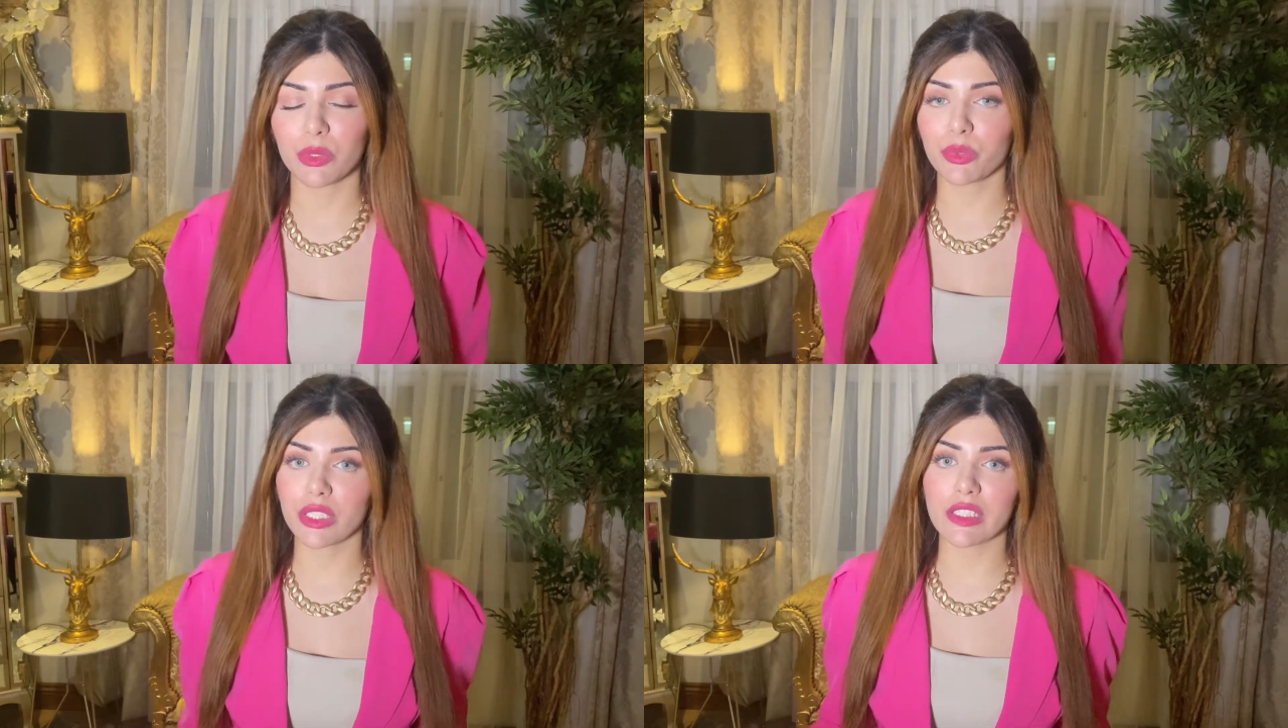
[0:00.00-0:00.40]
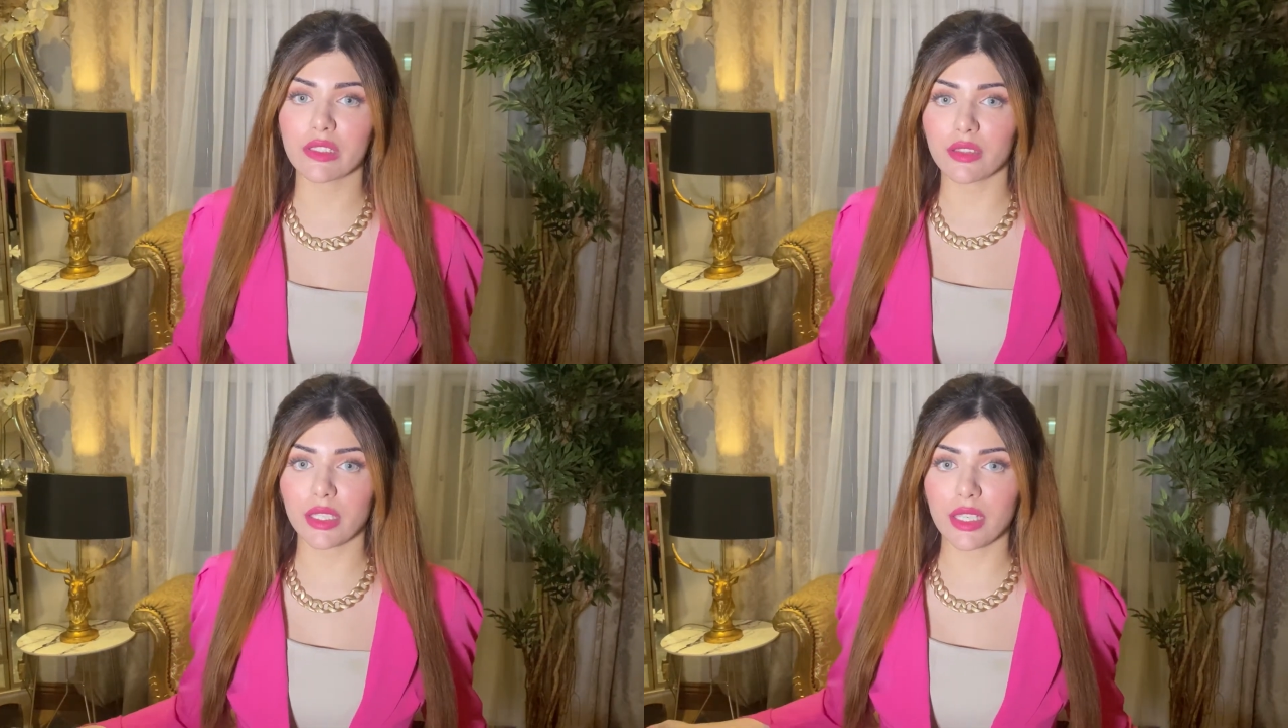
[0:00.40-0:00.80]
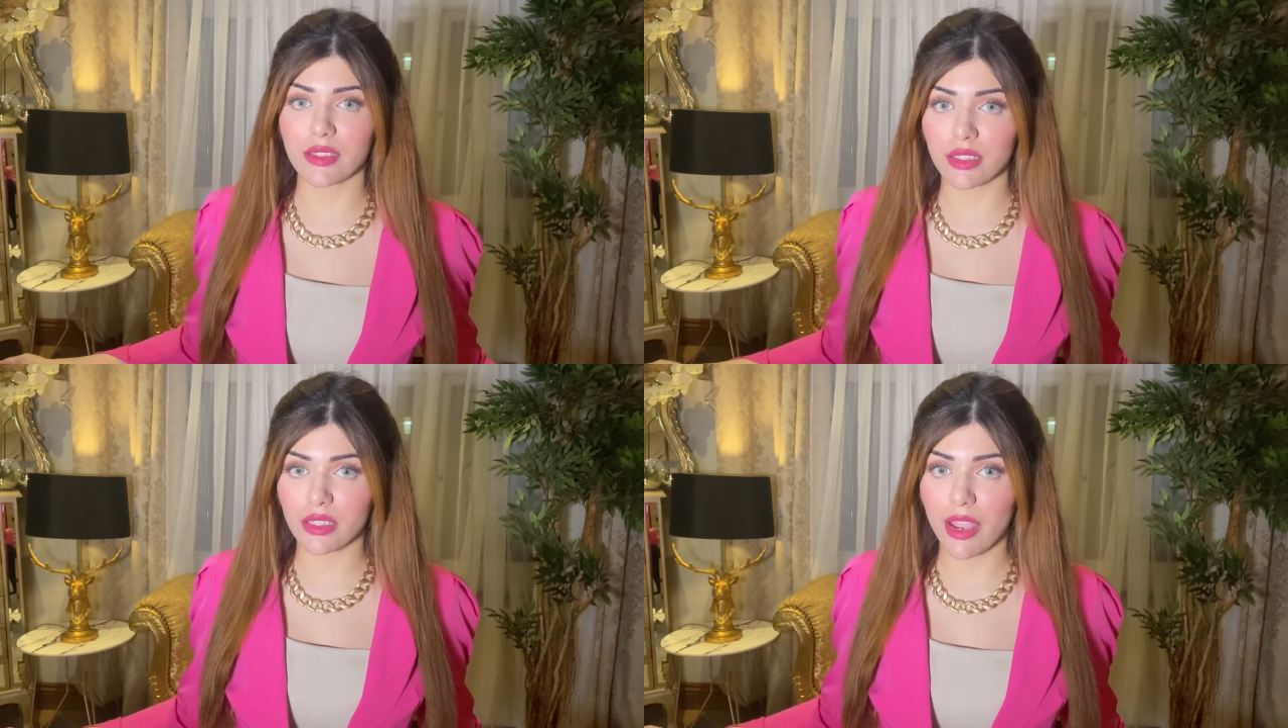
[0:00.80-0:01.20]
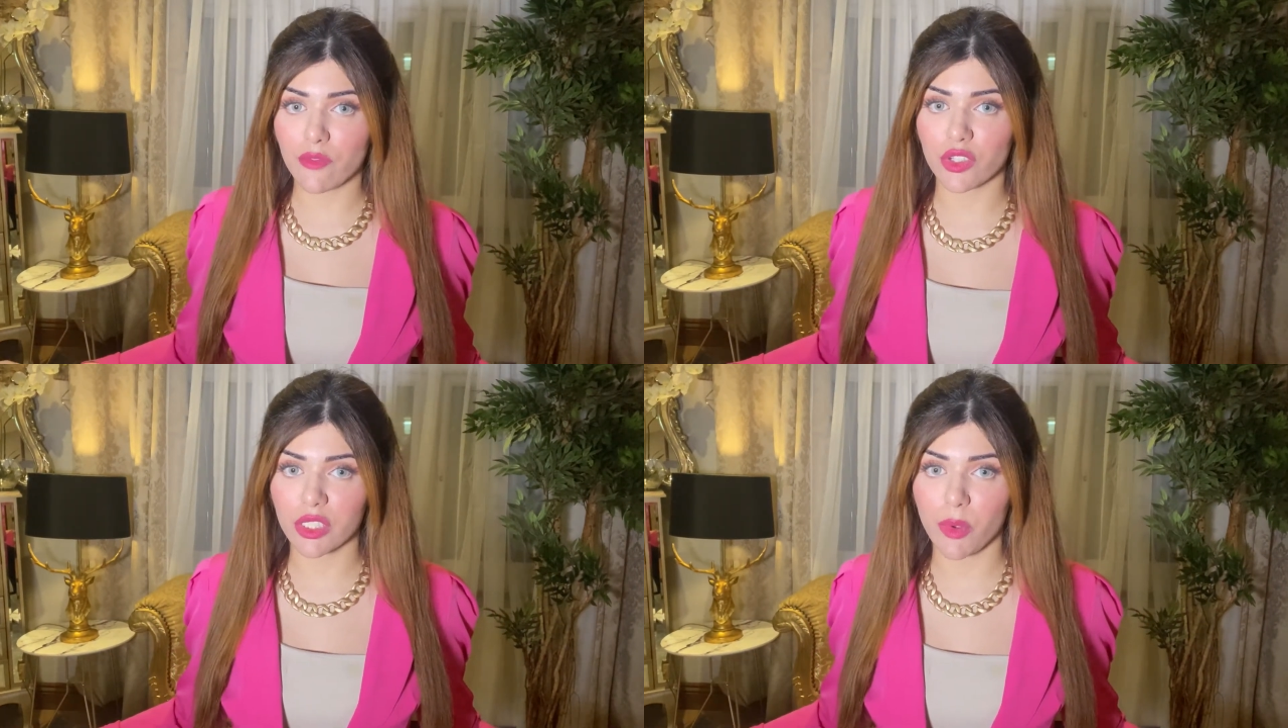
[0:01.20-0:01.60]
Pretty Little Thing has
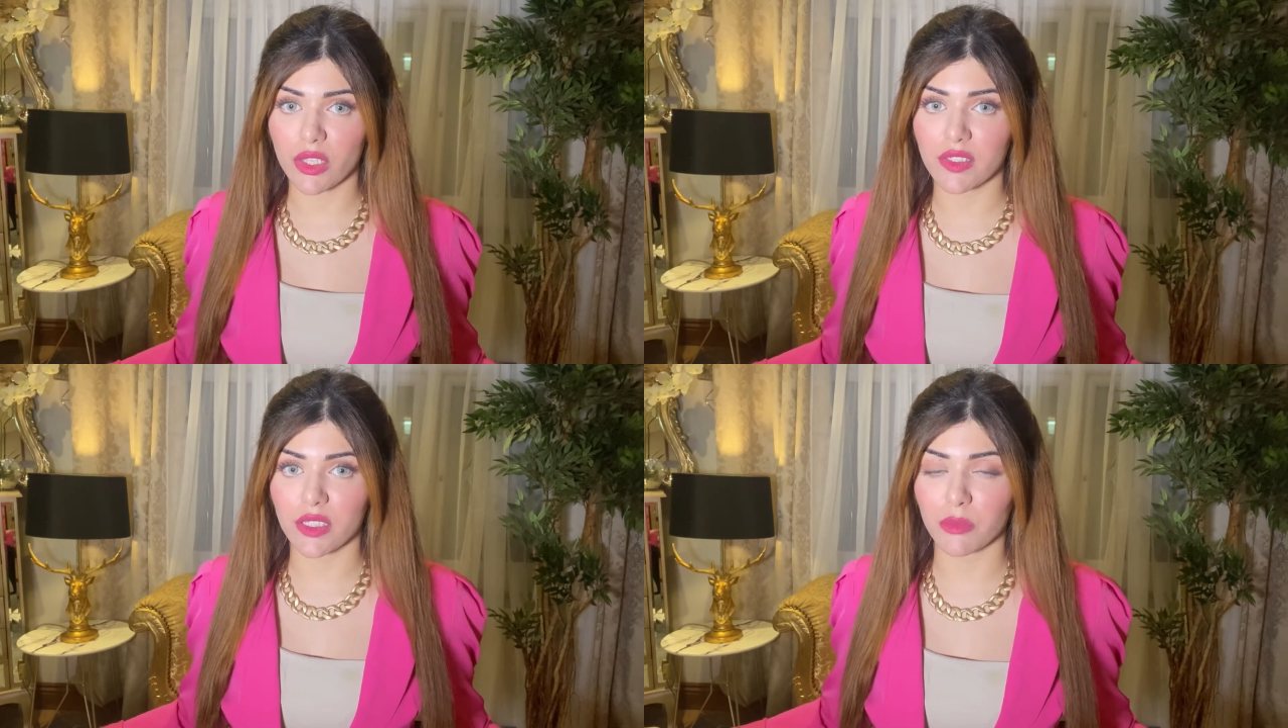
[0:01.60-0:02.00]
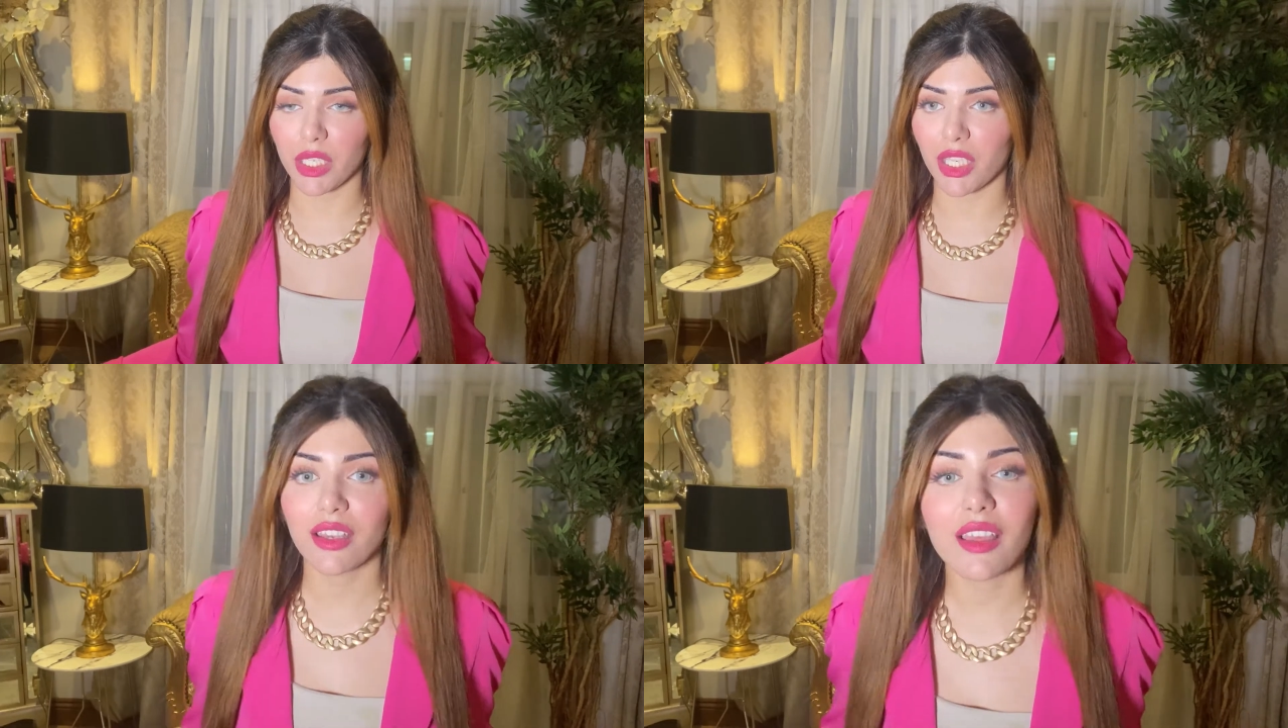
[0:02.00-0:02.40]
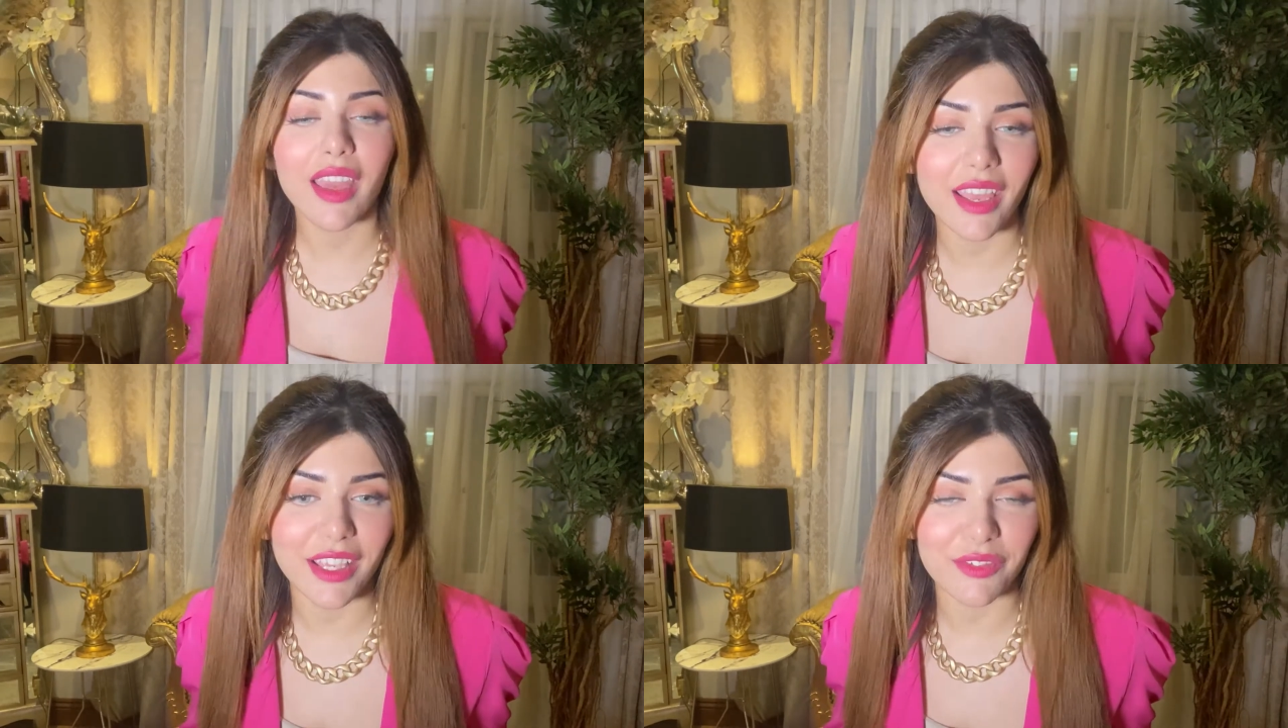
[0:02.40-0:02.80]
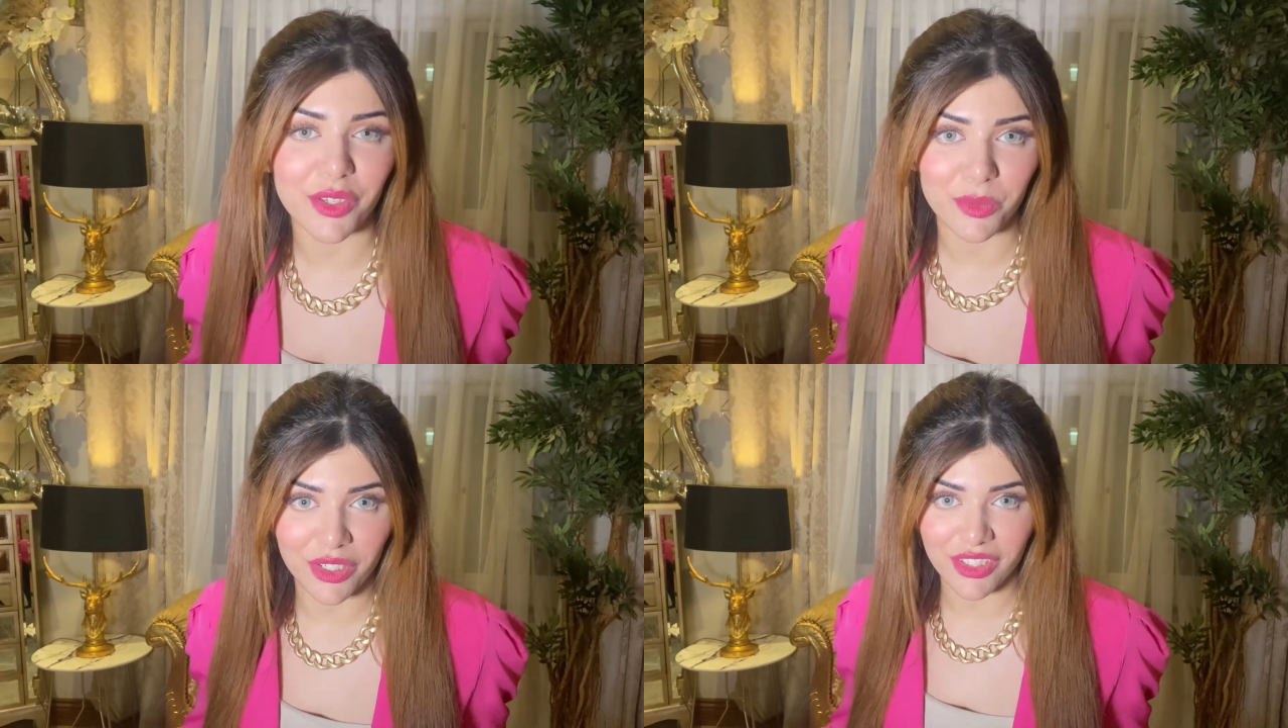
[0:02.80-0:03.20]
never sponsored me. Hey, if you're
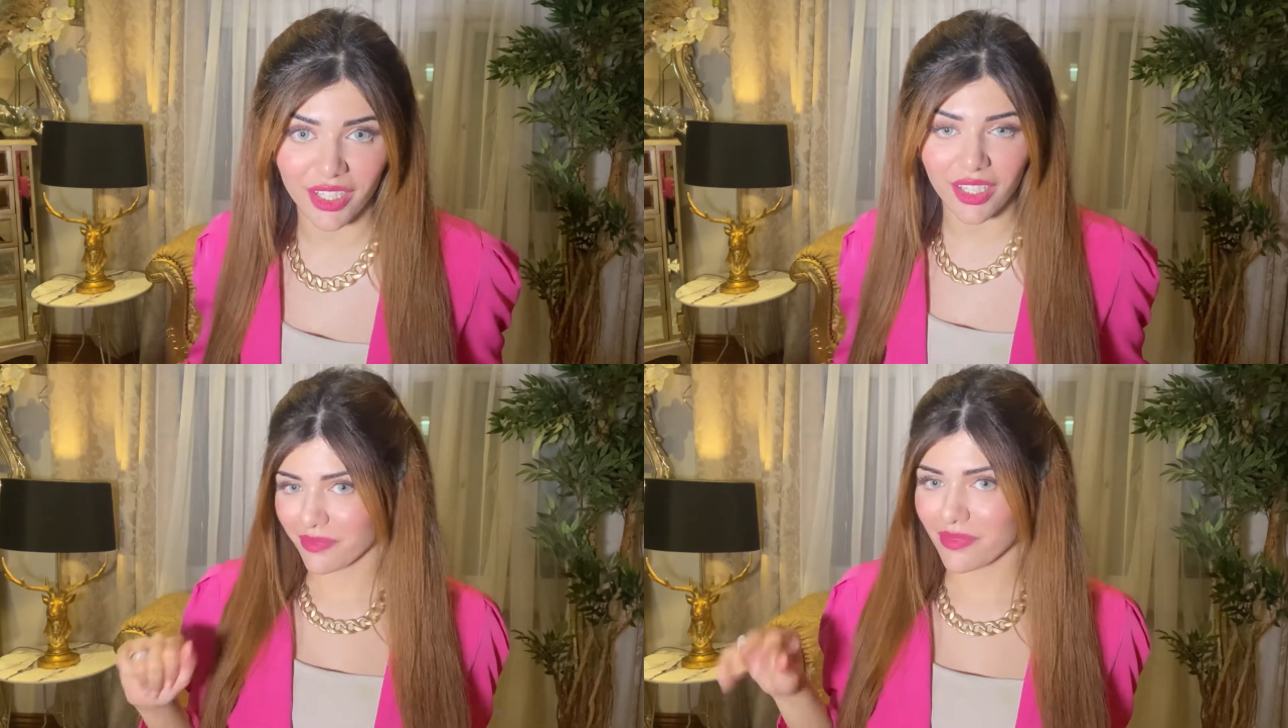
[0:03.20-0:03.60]
watching.